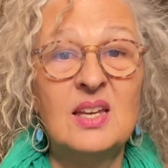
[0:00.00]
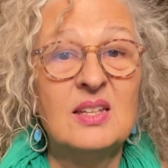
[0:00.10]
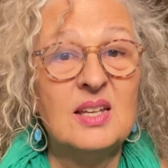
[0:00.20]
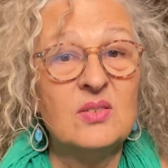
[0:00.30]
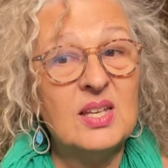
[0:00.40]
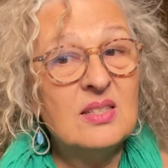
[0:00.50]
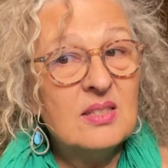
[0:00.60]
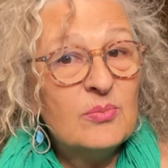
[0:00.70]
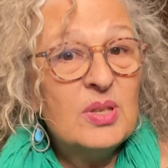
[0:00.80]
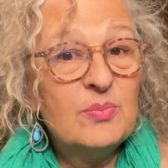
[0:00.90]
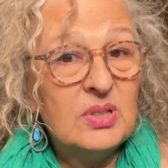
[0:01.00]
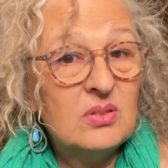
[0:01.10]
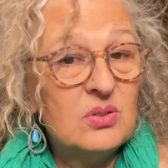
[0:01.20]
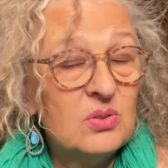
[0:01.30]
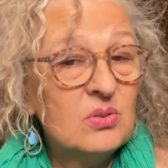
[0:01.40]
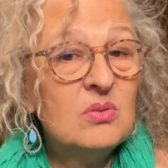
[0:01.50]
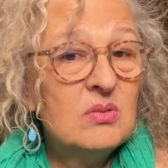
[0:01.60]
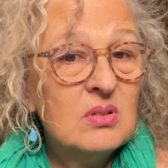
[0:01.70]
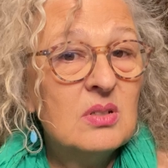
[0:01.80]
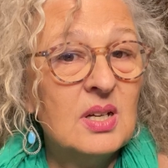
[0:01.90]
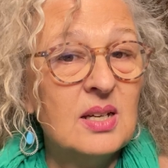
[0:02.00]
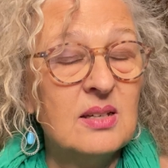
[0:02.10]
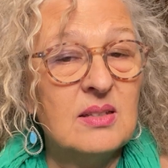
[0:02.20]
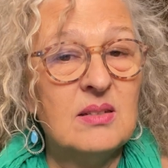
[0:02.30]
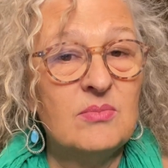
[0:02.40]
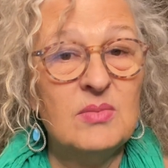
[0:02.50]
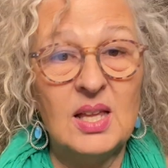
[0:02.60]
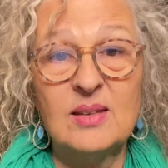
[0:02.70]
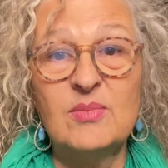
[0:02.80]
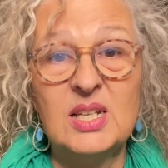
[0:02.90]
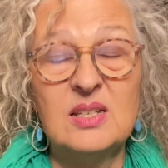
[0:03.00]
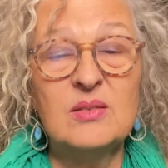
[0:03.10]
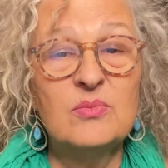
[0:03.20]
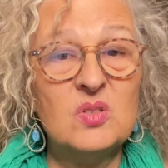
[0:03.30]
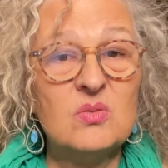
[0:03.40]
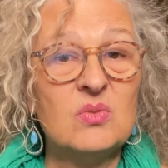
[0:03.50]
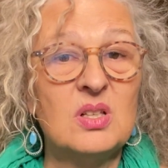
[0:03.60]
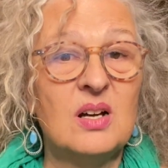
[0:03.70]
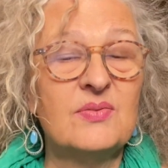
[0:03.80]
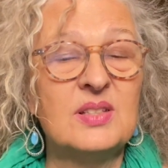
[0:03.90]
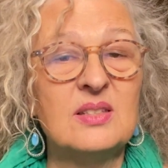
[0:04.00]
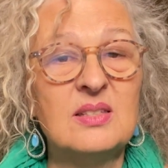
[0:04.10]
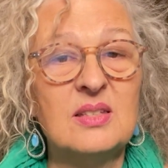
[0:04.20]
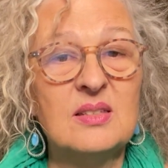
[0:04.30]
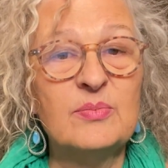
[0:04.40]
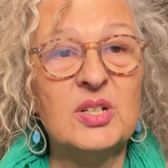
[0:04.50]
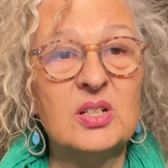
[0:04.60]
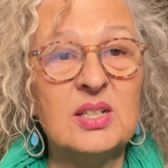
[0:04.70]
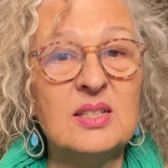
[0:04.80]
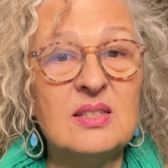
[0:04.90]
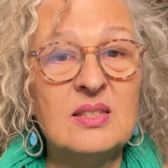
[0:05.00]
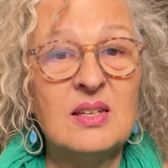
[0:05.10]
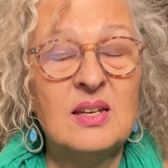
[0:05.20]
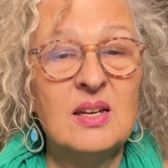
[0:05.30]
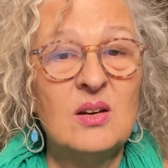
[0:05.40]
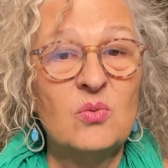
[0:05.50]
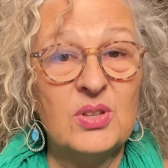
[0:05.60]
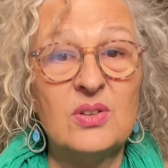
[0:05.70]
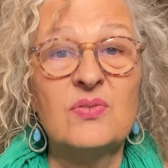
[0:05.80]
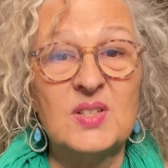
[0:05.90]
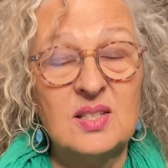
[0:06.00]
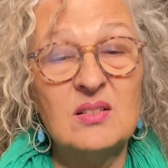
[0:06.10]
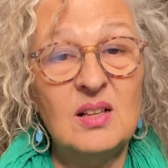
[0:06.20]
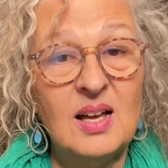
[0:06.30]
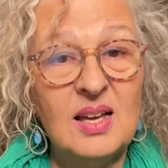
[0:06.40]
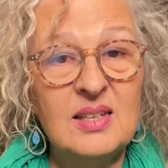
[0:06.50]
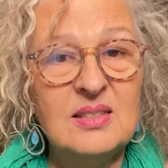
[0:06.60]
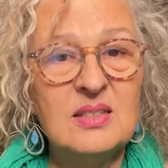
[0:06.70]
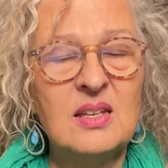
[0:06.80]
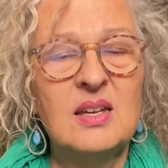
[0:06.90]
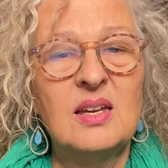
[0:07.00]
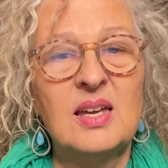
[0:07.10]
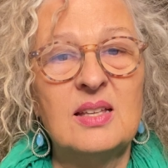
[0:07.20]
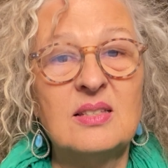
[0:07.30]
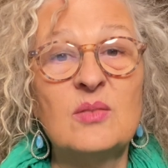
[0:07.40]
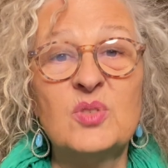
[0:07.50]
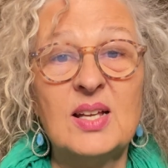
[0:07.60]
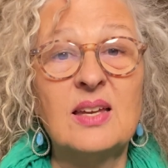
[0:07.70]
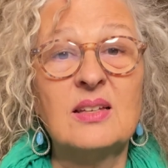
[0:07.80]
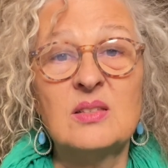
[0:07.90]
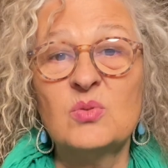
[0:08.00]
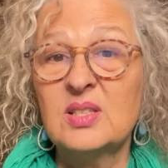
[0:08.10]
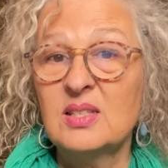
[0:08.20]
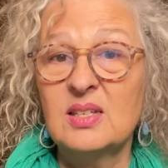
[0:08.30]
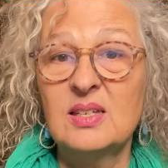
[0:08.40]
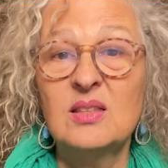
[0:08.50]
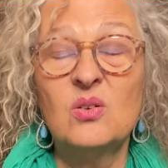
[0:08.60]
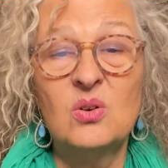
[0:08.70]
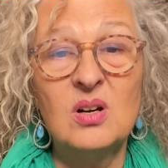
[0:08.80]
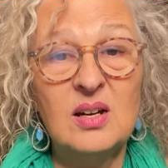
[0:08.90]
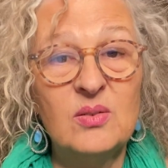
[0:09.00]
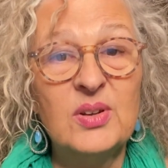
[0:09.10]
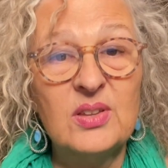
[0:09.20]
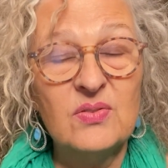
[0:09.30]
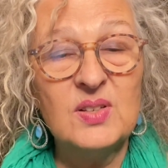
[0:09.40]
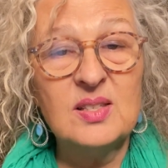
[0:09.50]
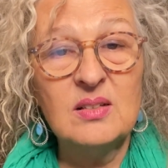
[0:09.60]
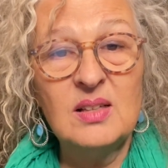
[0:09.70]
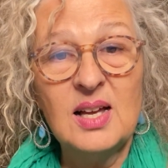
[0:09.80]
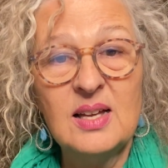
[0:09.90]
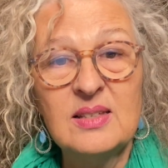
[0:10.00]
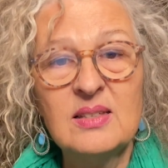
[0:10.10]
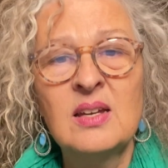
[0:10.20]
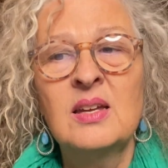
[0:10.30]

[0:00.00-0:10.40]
Now, yes, some people do, like mediums will often see spirits with their physical eyes, and some psychics will see the aura with their physical eyes.